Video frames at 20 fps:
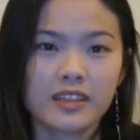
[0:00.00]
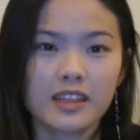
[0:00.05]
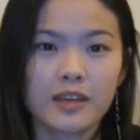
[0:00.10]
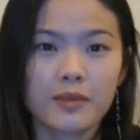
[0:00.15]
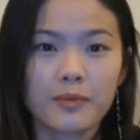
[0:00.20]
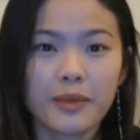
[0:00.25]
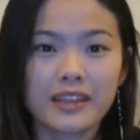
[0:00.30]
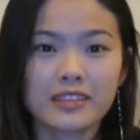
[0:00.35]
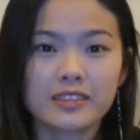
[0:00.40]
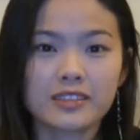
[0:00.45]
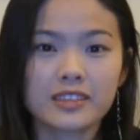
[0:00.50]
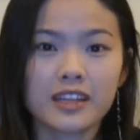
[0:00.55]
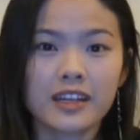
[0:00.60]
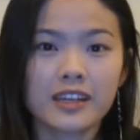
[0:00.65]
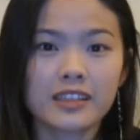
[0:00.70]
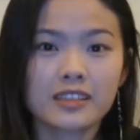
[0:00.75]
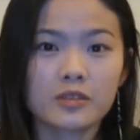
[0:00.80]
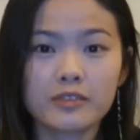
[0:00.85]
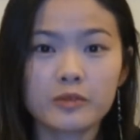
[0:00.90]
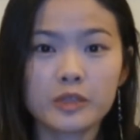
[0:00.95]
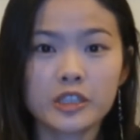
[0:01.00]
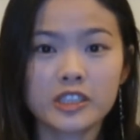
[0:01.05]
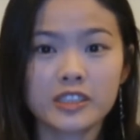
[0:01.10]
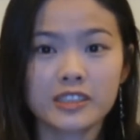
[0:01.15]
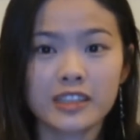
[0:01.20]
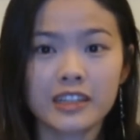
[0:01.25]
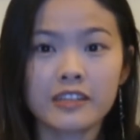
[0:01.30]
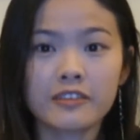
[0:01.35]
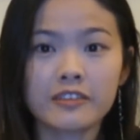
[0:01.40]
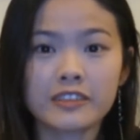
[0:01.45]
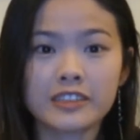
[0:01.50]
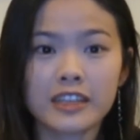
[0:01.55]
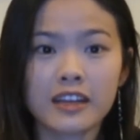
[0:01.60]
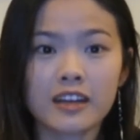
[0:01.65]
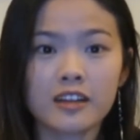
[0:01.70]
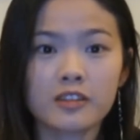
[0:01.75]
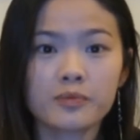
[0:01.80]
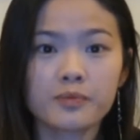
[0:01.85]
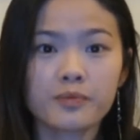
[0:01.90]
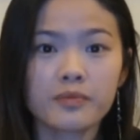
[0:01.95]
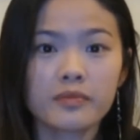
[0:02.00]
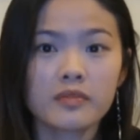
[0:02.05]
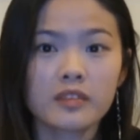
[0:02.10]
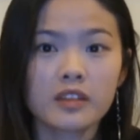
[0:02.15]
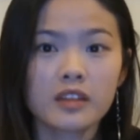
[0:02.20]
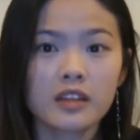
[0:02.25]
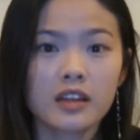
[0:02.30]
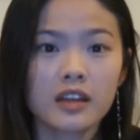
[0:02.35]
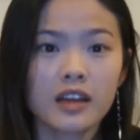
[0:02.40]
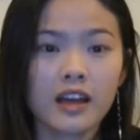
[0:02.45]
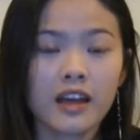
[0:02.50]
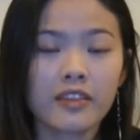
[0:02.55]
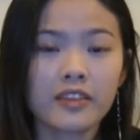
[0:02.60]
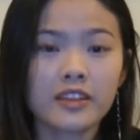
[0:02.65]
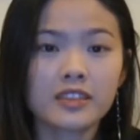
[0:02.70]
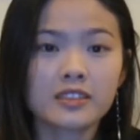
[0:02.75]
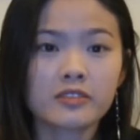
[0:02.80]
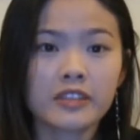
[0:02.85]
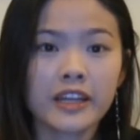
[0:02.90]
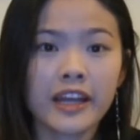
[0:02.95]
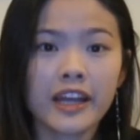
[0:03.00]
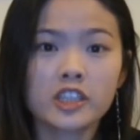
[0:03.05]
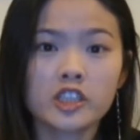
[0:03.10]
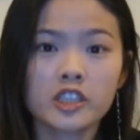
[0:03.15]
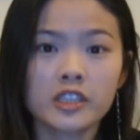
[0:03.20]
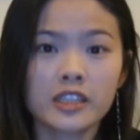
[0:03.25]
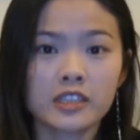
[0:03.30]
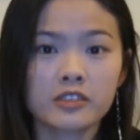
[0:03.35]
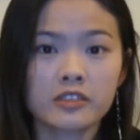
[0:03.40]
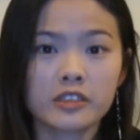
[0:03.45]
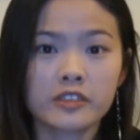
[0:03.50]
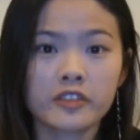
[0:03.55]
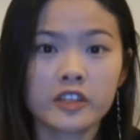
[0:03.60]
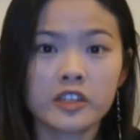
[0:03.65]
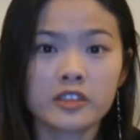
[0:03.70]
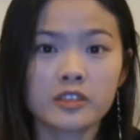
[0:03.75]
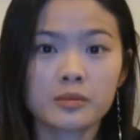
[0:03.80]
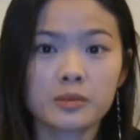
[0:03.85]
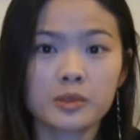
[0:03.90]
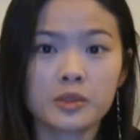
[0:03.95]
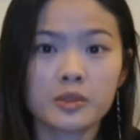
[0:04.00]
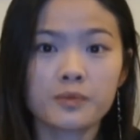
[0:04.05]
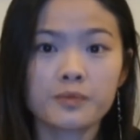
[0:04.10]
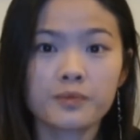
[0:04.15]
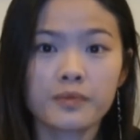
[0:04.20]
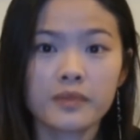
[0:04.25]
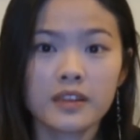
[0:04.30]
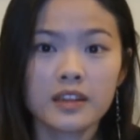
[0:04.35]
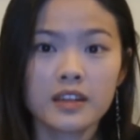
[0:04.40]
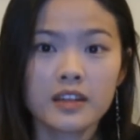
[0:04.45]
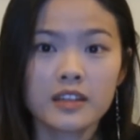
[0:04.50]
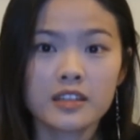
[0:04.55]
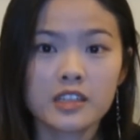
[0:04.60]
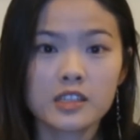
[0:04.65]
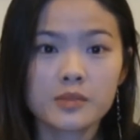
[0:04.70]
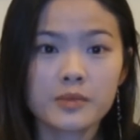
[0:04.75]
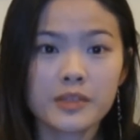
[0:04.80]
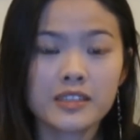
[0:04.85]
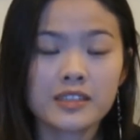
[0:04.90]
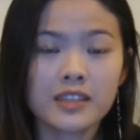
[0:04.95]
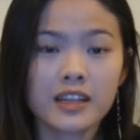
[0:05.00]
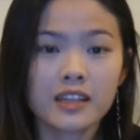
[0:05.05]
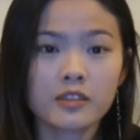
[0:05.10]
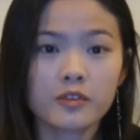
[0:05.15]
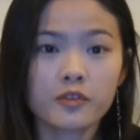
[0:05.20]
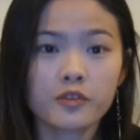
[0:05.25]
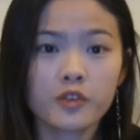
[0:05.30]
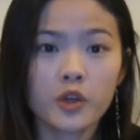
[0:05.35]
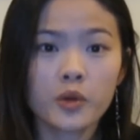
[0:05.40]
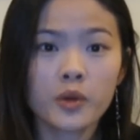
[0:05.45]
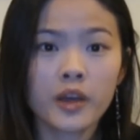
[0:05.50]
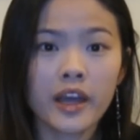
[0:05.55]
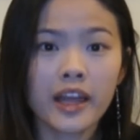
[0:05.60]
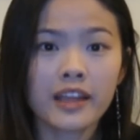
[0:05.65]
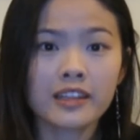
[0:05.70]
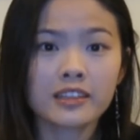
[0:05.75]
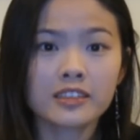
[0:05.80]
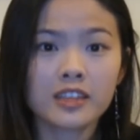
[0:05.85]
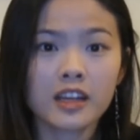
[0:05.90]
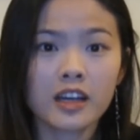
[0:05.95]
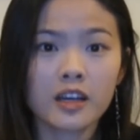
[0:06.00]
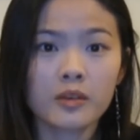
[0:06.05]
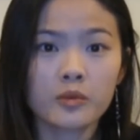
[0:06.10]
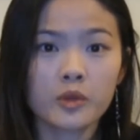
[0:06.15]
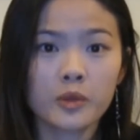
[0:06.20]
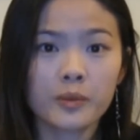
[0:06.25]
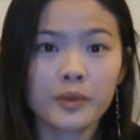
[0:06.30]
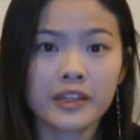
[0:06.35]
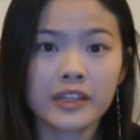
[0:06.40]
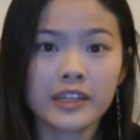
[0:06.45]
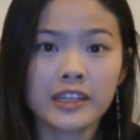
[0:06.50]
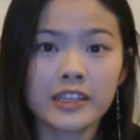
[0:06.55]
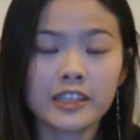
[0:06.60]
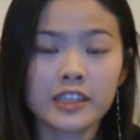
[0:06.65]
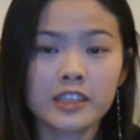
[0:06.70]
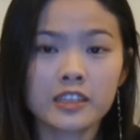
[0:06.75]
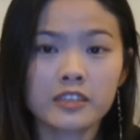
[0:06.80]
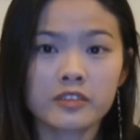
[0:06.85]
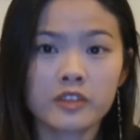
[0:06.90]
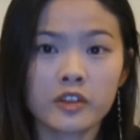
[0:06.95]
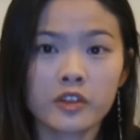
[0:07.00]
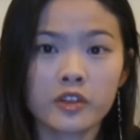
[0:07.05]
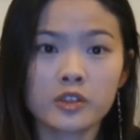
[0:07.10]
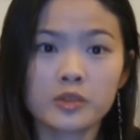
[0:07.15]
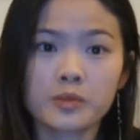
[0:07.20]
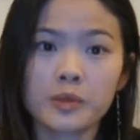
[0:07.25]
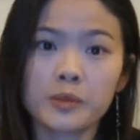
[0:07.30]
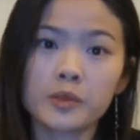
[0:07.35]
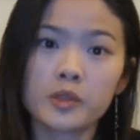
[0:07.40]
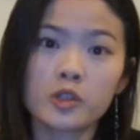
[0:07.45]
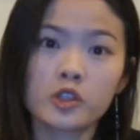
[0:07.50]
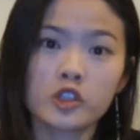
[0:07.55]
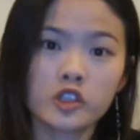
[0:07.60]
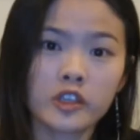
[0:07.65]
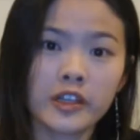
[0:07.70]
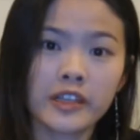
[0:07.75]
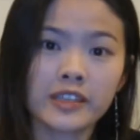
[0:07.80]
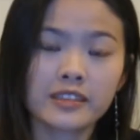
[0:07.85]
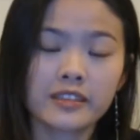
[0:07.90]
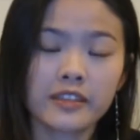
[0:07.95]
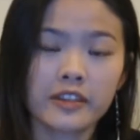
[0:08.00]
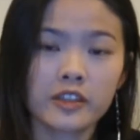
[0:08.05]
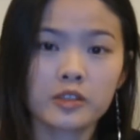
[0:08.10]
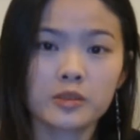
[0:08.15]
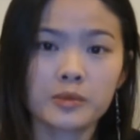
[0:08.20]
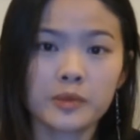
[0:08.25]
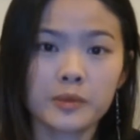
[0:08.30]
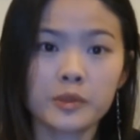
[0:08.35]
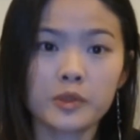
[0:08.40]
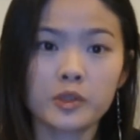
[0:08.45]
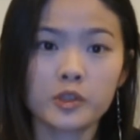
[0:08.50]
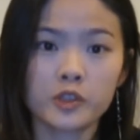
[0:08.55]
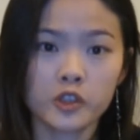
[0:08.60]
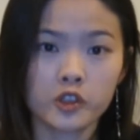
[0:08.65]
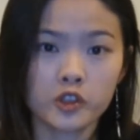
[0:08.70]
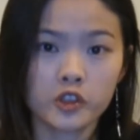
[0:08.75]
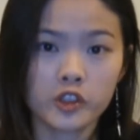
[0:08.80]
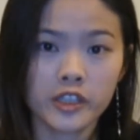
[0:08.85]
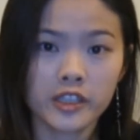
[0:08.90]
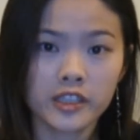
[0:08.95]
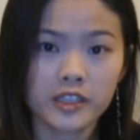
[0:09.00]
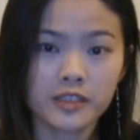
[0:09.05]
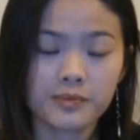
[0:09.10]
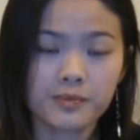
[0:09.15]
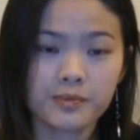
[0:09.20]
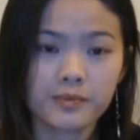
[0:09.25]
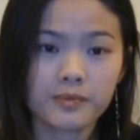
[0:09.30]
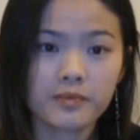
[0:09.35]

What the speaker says: hepatocyte, which is a liver cell, and this reaction is reversible. This means that the fewer enzyme will be needed for those people who drink than those people who don't drink.